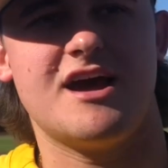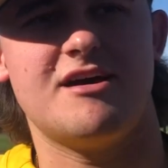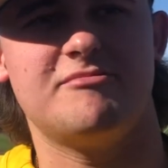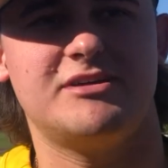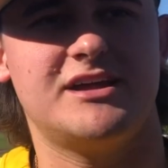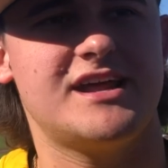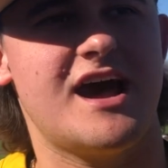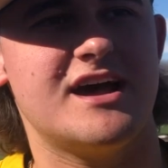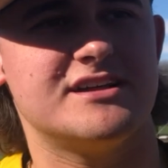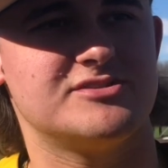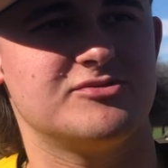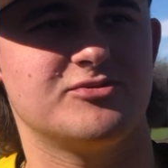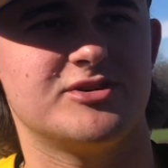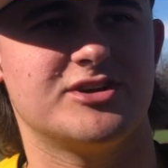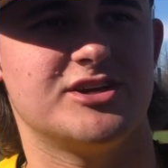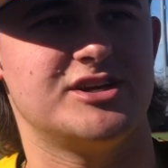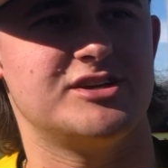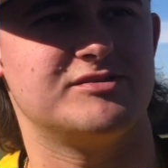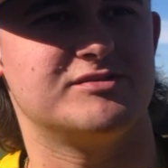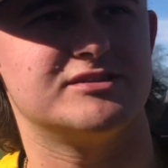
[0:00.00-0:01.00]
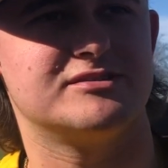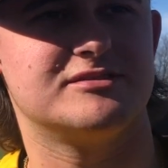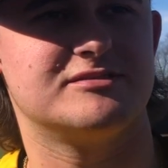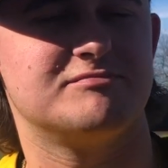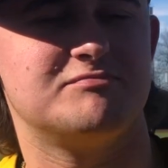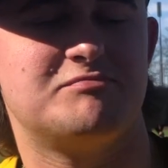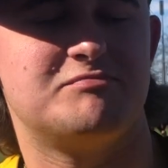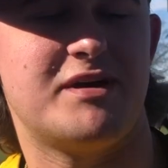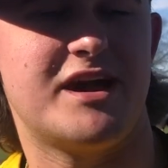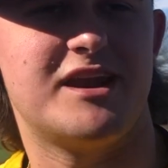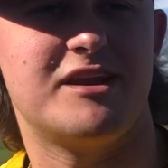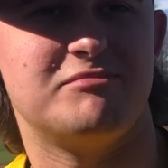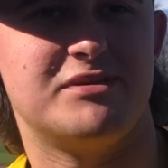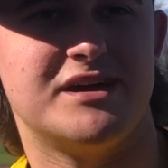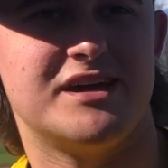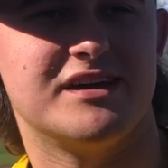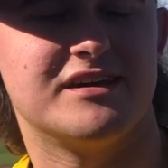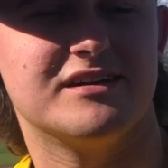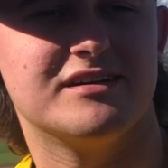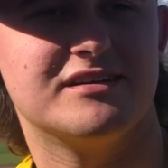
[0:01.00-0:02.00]
I mean, it hasn't really been a
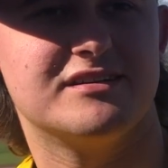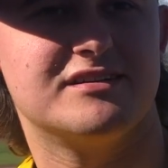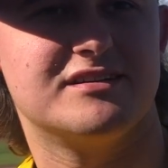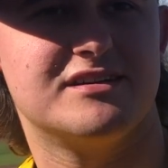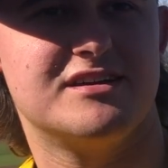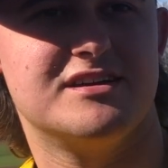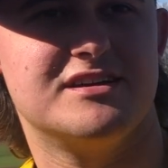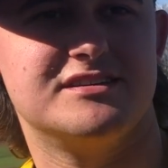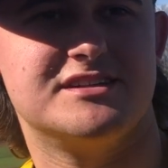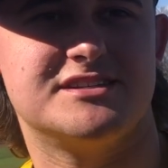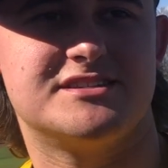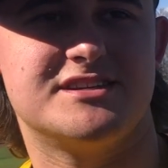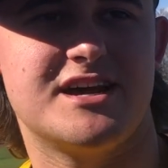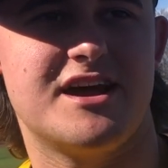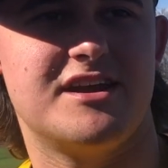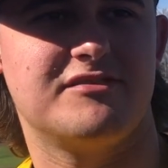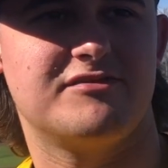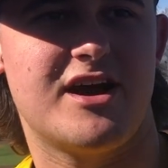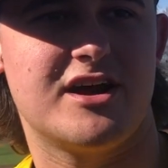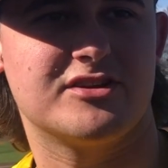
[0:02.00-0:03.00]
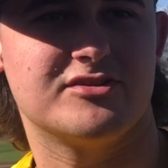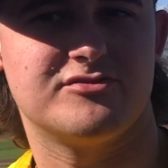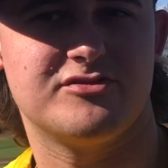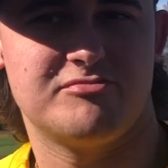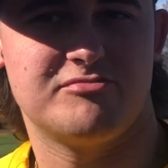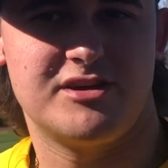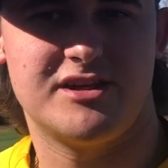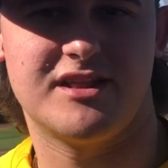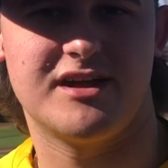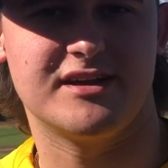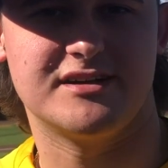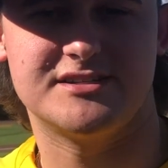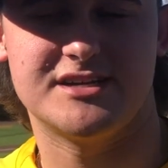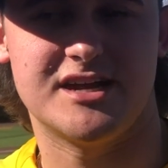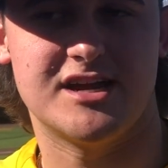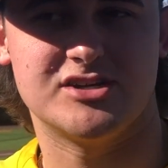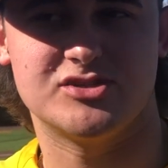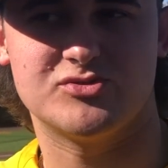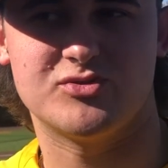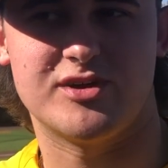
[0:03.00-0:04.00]
big deciding factor for me. Like I said,
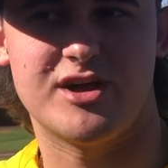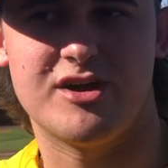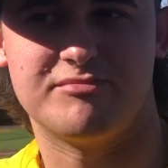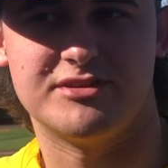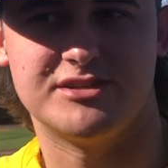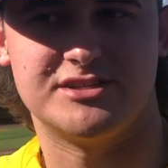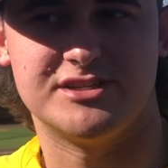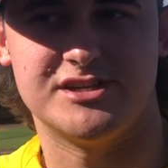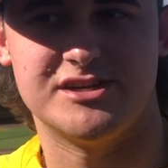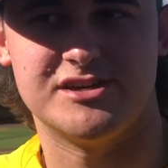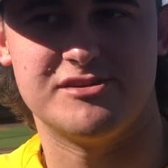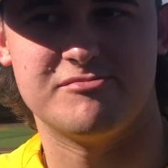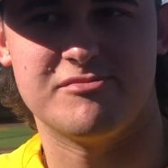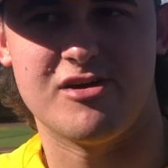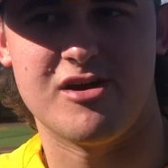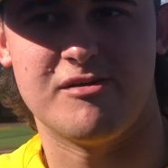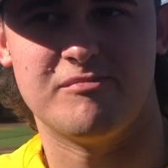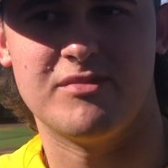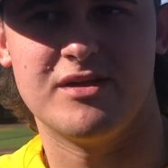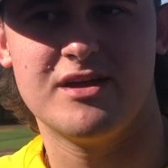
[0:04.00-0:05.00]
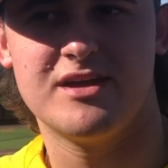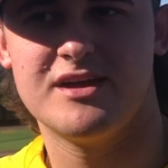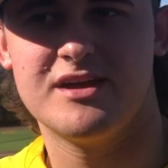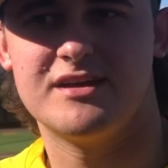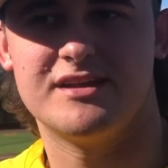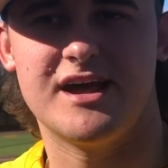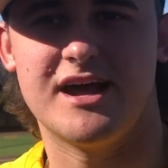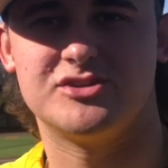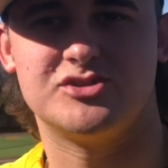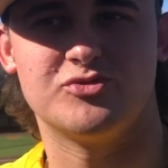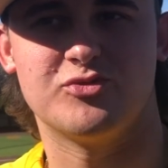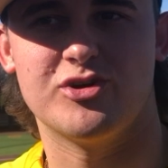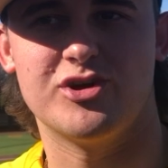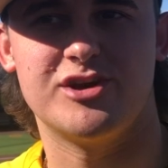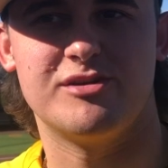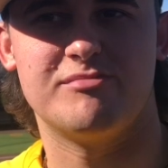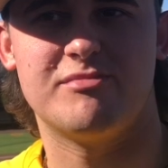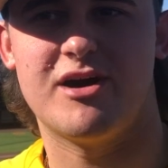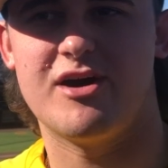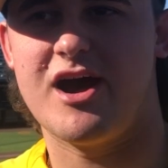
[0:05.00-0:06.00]
I just want to help the team. Not too
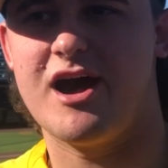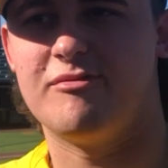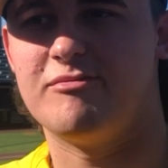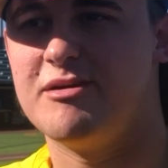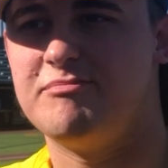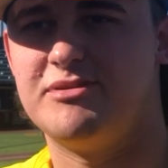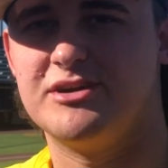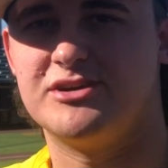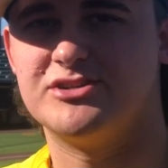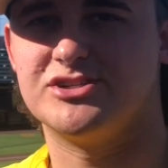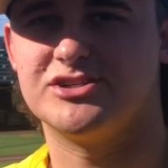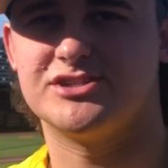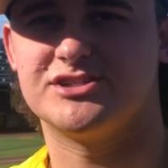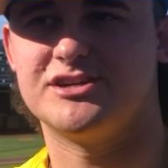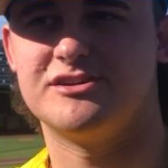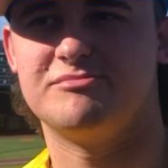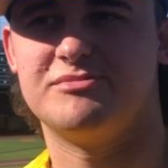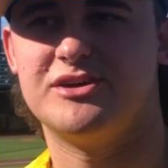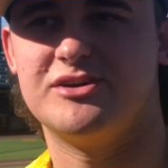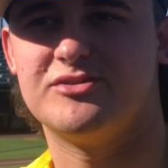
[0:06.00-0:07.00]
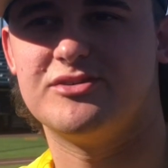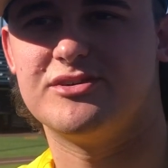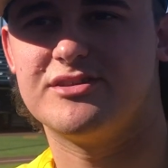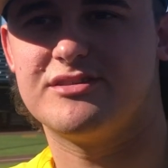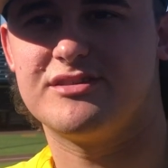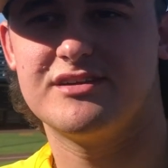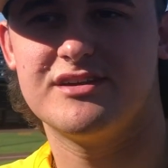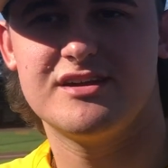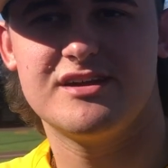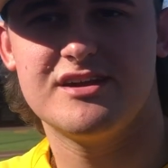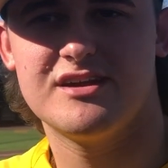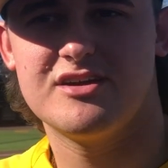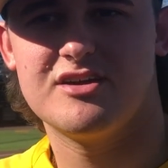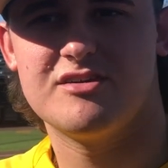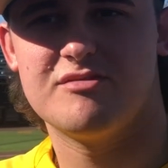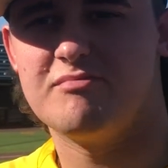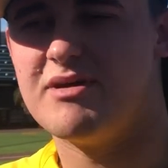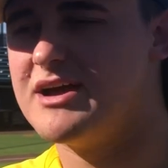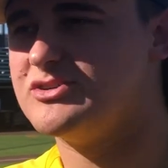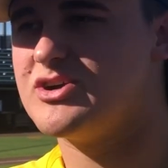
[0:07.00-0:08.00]
worried about how my pitching is going to be with
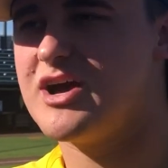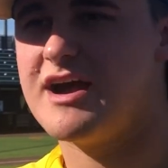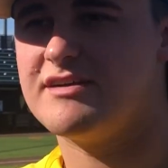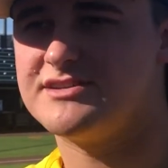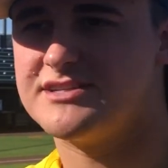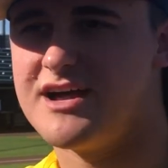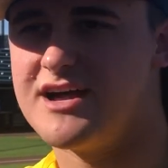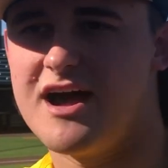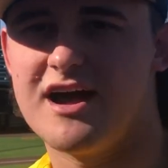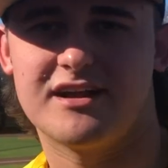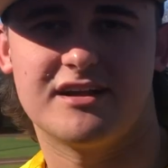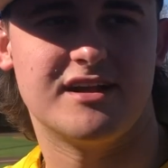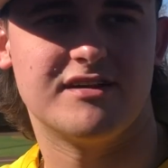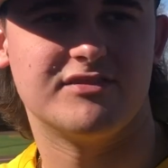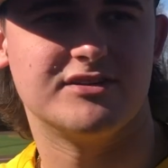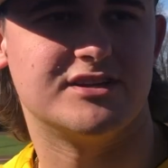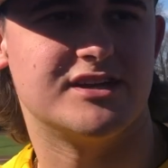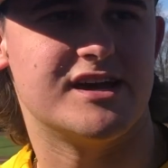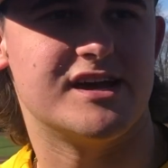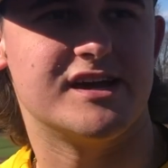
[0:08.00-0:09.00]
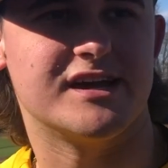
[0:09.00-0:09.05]
my draft stock and everything,